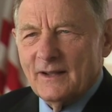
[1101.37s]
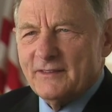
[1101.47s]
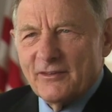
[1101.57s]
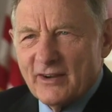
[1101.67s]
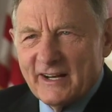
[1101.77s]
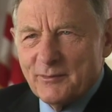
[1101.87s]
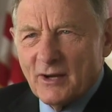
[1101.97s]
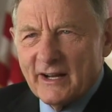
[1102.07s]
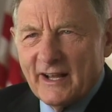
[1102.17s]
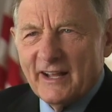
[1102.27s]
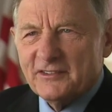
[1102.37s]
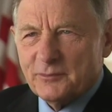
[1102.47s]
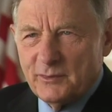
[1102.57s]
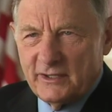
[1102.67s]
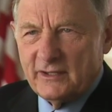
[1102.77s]
never had anybody
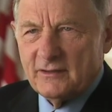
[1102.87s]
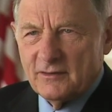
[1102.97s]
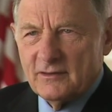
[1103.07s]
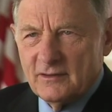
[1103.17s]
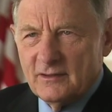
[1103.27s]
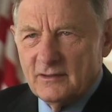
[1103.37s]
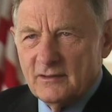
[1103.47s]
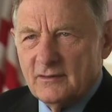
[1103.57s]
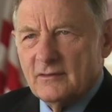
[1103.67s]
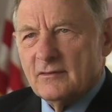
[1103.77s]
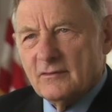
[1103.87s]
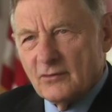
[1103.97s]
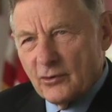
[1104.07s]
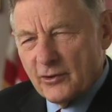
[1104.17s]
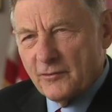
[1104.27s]
ask me
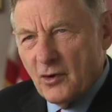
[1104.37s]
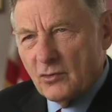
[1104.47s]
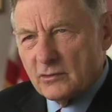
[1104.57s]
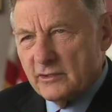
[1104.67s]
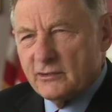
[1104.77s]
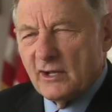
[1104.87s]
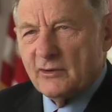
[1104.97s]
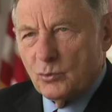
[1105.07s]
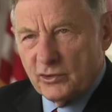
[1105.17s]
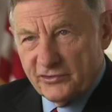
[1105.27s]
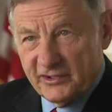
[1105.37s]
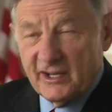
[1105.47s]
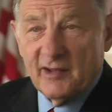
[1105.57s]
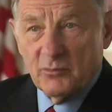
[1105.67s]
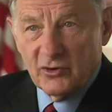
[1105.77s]
for their vote. You know, I would have
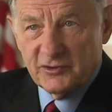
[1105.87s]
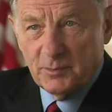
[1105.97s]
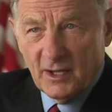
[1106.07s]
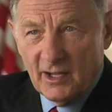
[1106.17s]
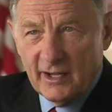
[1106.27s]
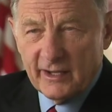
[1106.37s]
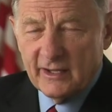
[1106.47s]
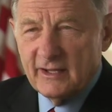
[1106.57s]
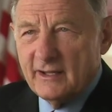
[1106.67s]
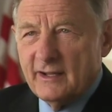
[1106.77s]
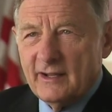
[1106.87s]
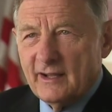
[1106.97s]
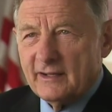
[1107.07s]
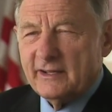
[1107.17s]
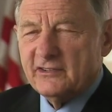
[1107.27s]
said, I'm Birch Bayh.
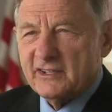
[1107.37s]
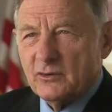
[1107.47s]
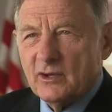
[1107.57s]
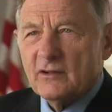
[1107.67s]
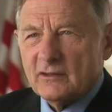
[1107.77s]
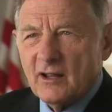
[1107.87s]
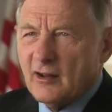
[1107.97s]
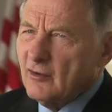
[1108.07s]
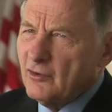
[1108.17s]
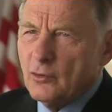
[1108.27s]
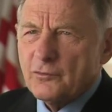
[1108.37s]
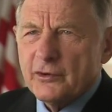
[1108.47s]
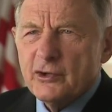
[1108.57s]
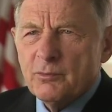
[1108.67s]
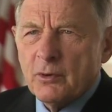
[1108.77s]
And he'd say, well, I'll vote for
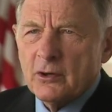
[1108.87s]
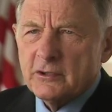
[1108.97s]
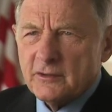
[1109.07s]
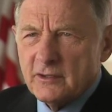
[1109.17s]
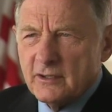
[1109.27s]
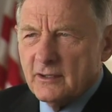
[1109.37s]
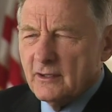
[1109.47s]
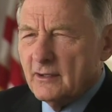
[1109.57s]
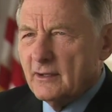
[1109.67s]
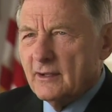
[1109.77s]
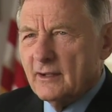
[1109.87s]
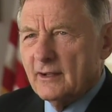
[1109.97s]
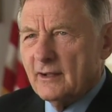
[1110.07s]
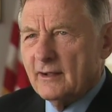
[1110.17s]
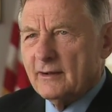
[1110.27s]
you, Bert.
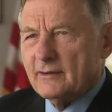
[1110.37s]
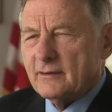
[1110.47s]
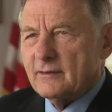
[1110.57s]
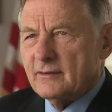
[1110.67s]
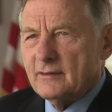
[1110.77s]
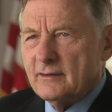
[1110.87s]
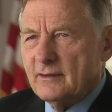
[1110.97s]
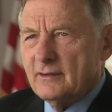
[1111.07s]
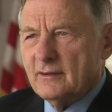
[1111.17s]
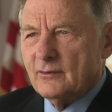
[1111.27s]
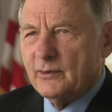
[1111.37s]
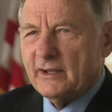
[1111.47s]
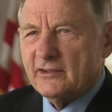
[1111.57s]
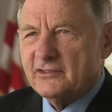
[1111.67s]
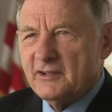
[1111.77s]
And we
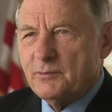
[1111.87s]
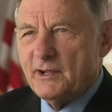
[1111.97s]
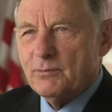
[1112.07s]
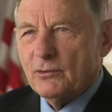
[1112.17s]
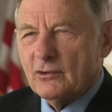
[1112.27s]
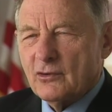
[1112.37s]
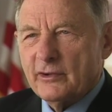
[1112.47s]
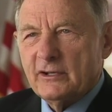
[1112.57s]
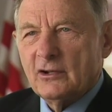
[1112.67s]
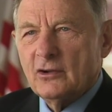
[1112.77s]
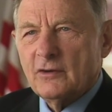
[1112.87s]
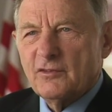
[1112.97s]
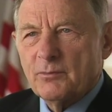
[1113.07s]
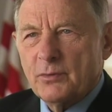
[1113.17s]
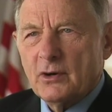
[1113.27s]
could see people going to look
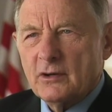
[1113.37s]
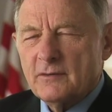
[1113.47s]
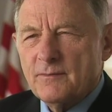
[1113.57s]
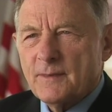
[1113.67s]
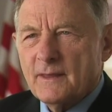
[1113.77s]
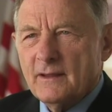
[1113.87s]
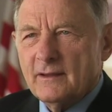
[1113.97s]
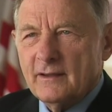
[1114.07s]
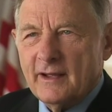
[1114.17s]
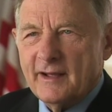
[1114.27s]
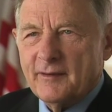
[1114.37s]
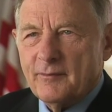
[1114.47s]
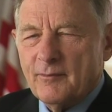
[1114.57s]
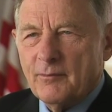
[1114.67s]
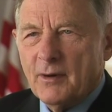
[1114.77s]
for Bert,
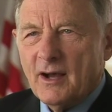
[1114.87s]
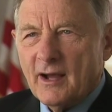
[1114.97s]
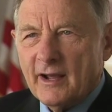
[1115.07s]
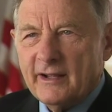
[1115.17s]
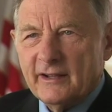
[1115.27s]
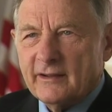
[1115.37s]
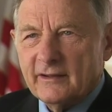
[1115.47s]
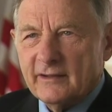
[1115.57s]
and Bayh,